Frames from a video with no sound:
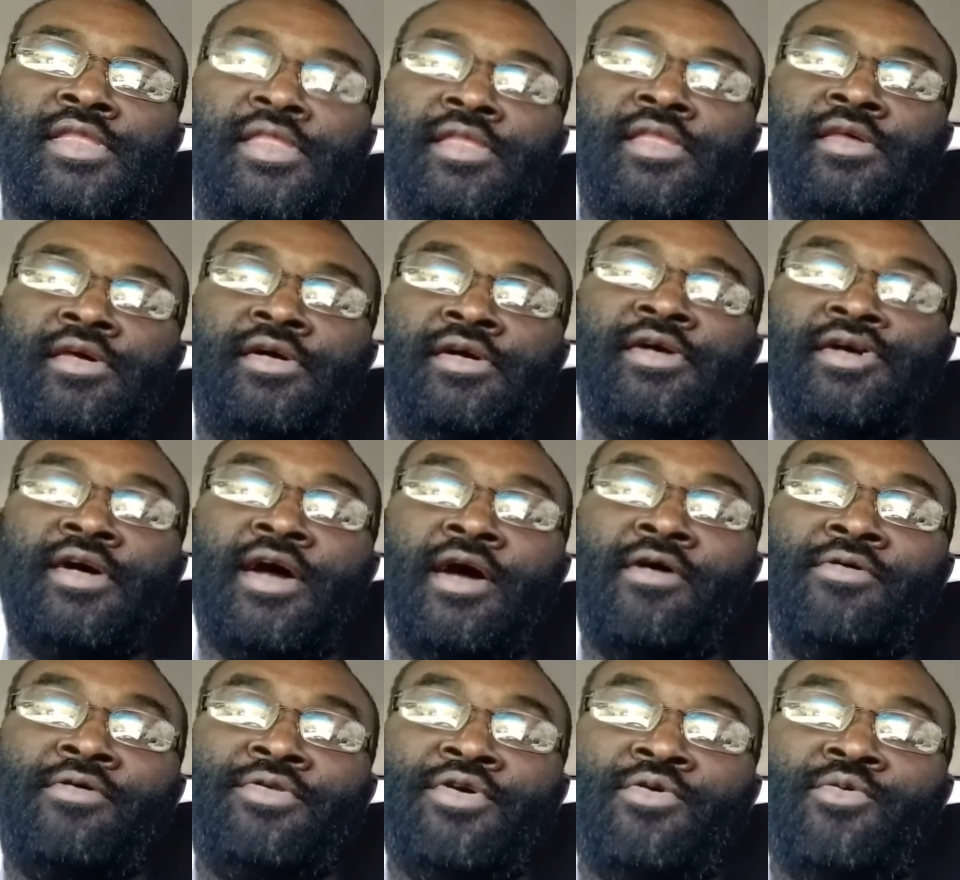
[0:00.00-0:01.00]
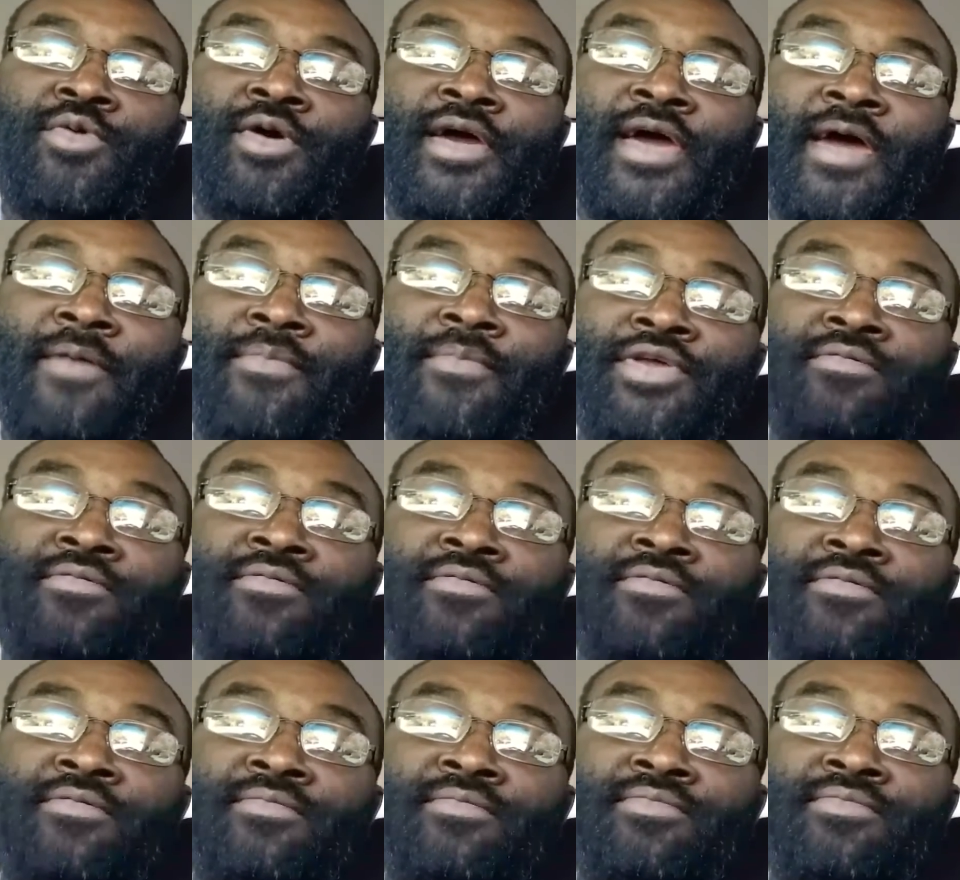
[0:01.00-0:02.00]
I don't know what happened yet,
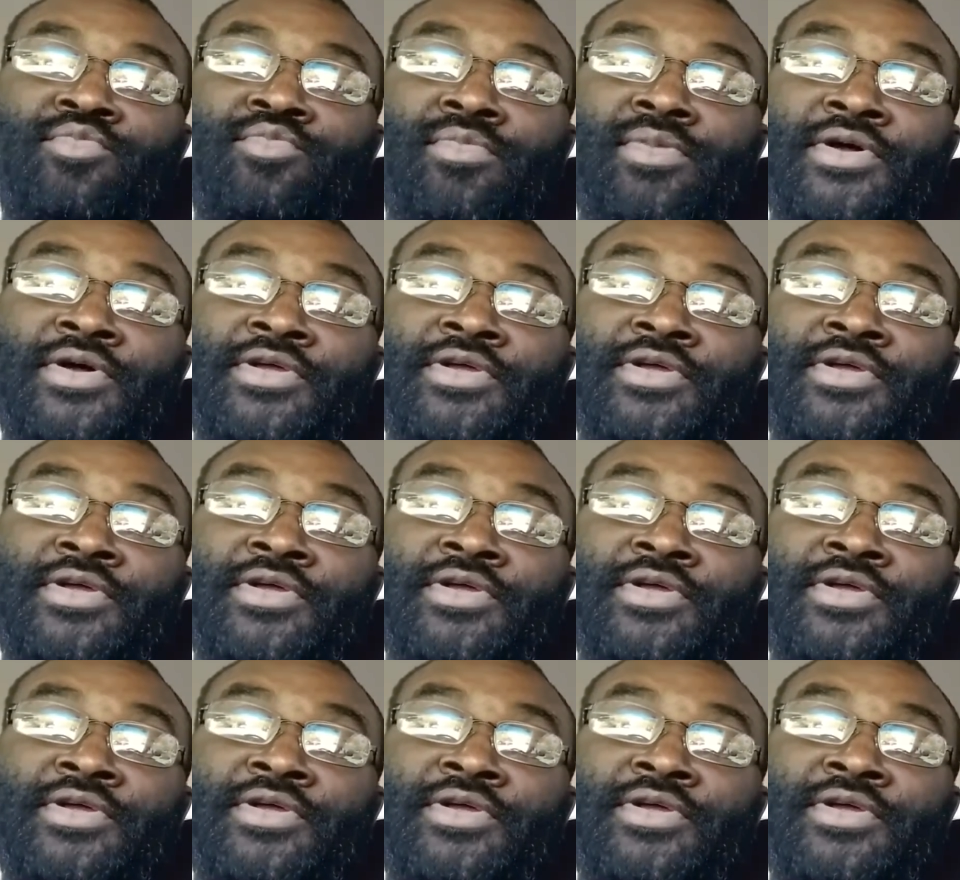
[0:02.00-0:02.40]
but